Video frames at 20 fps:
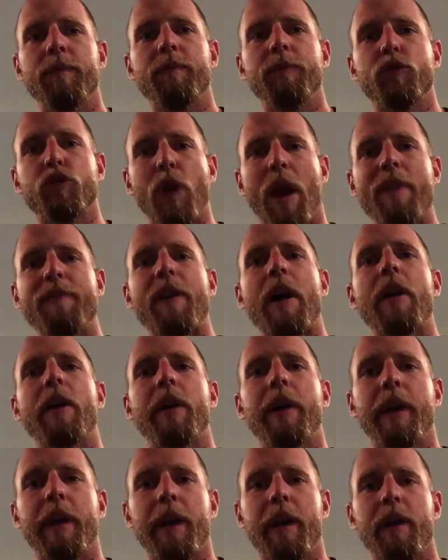dry
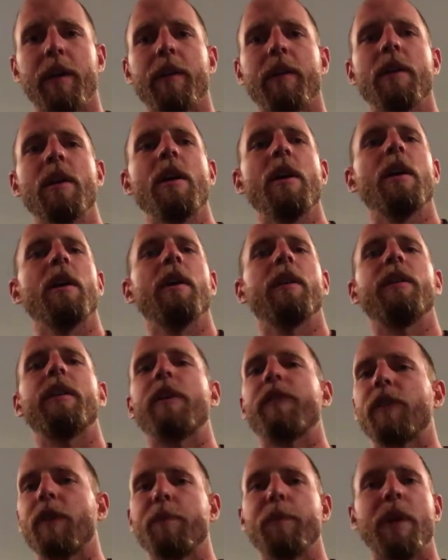firing and
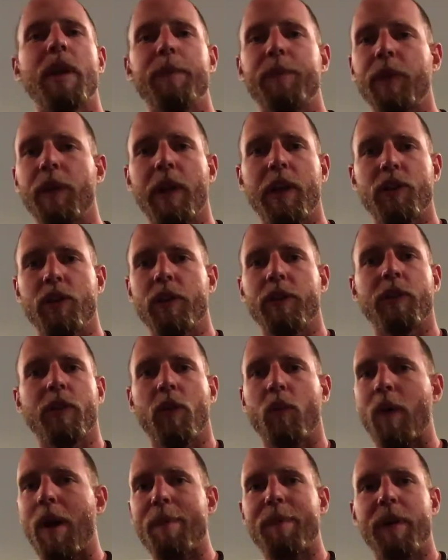different manipulations of the
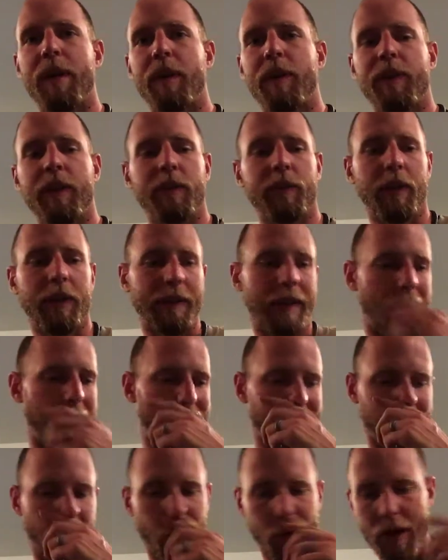weapon and things like that.
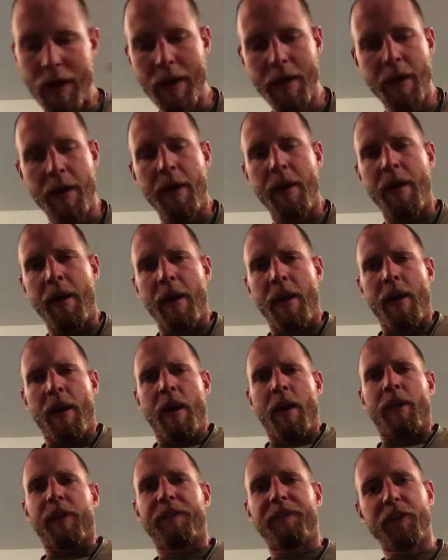So
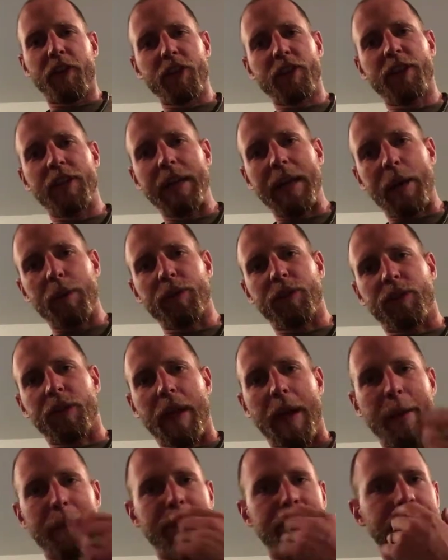the first thing I would
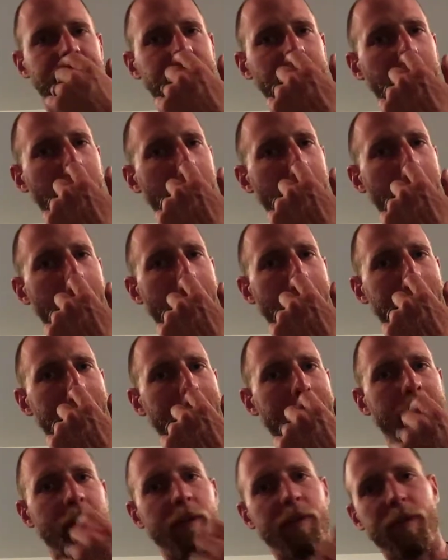say
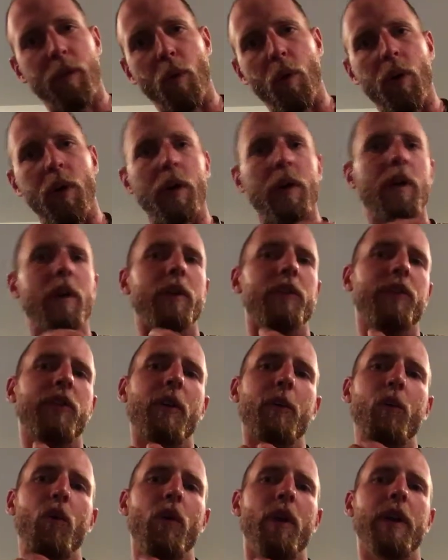for
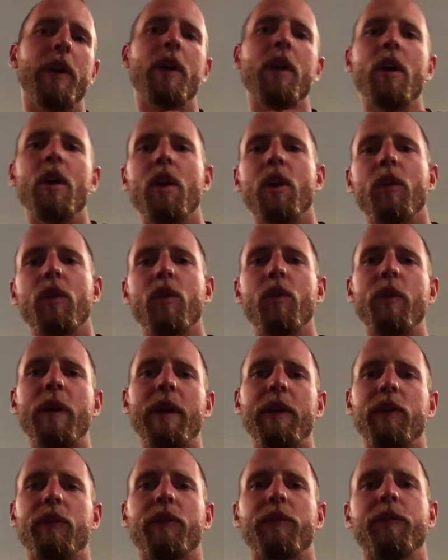someone who
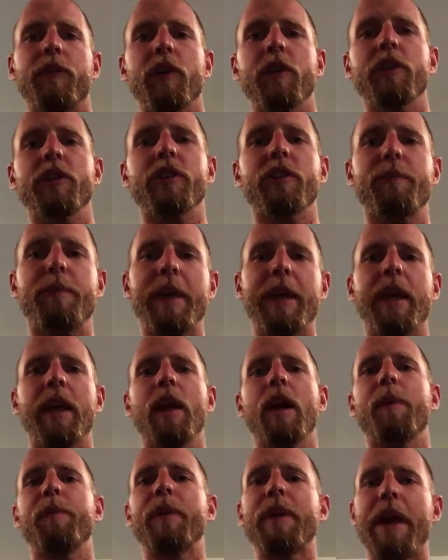is first
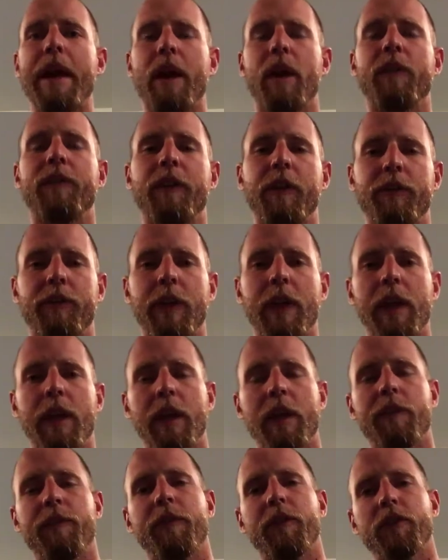picking up an AR-15
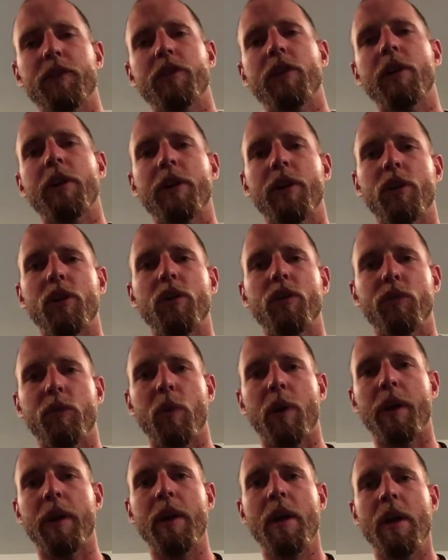and first starting to use
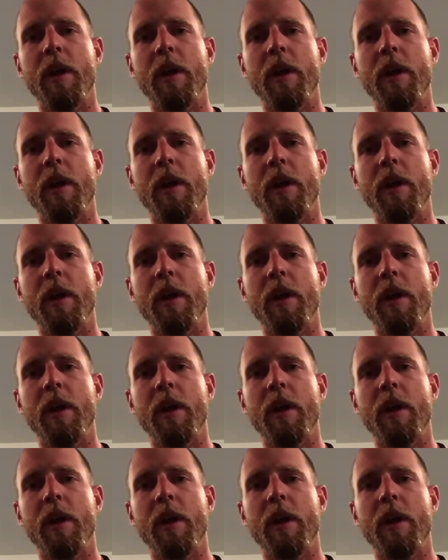one,